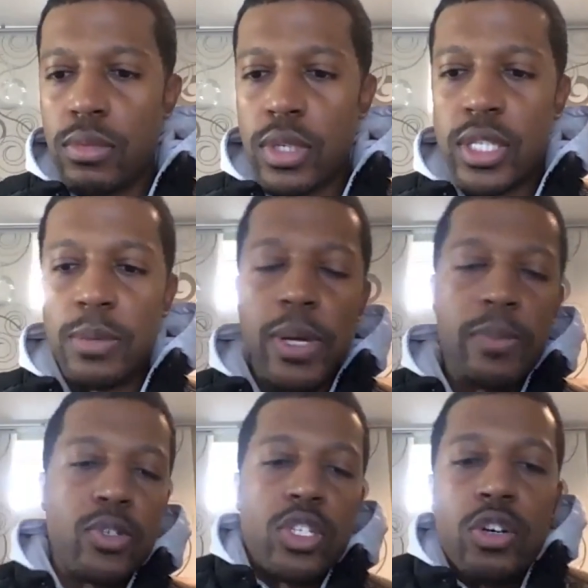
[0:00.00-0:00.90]
See
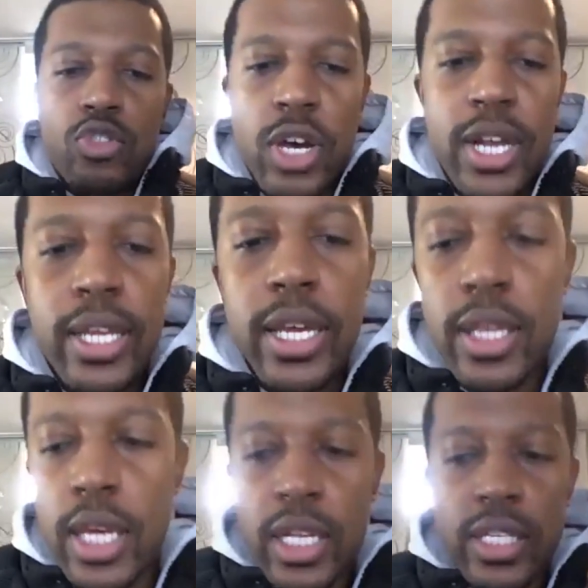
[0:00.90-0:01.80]
people still trying to
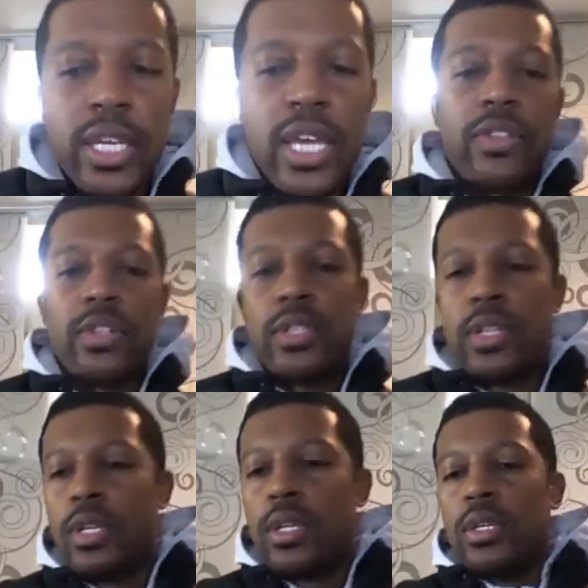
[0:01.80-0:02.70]
get get it together.
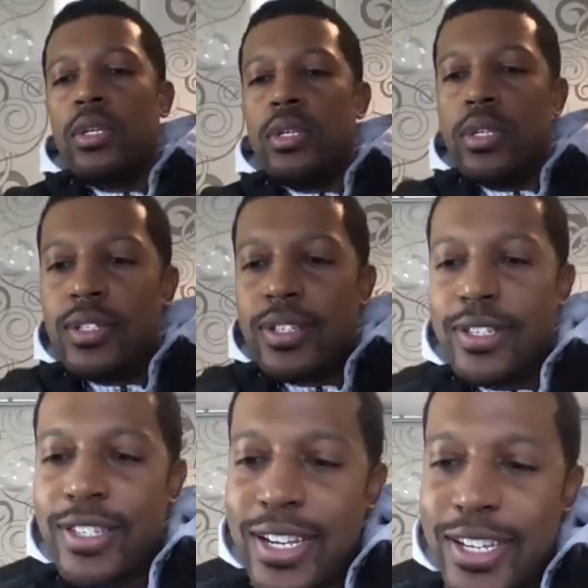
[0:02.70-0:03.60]
The
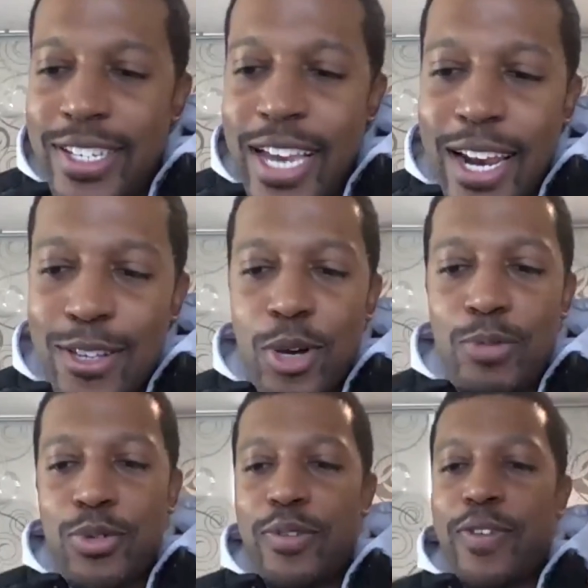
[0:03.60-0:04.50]
sun is shining, so
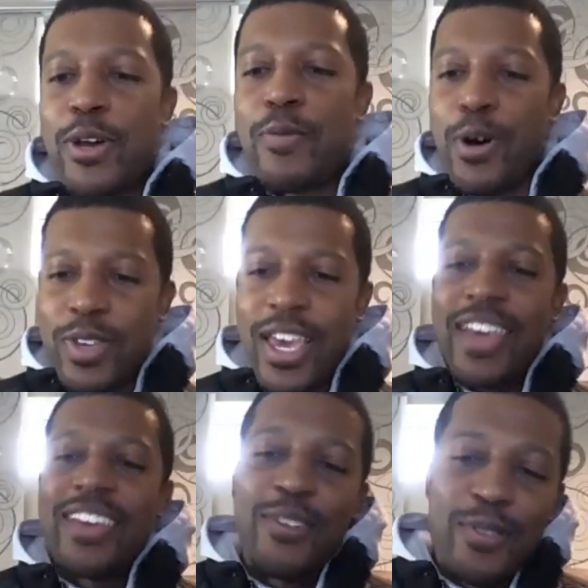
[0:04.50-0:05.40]
I'm doing very well.
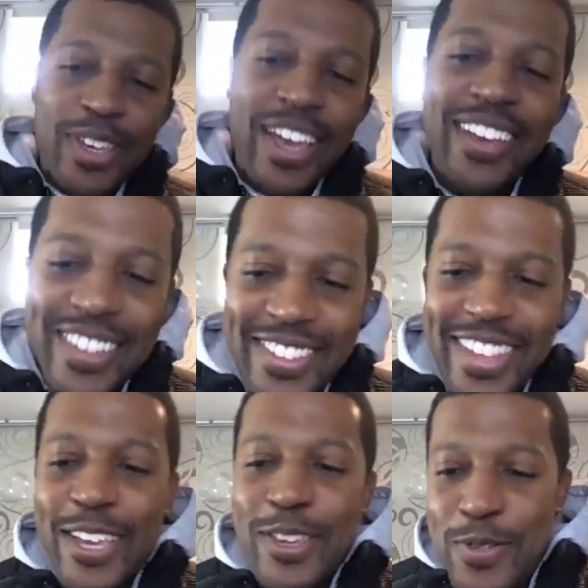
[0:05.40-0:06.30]
Okay, okay.
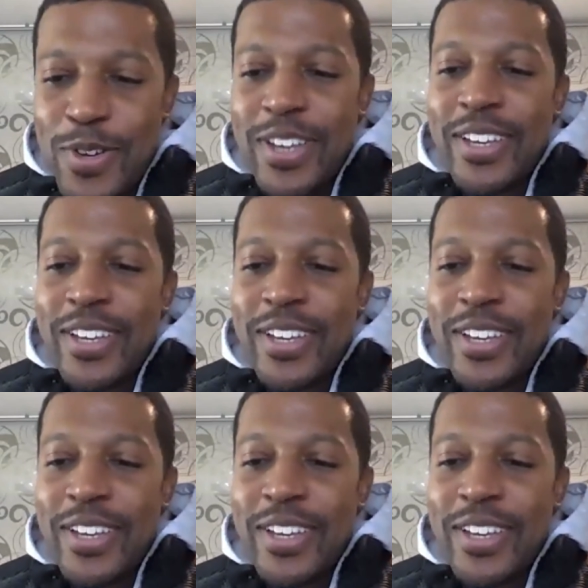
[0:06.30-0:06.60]
Thank you.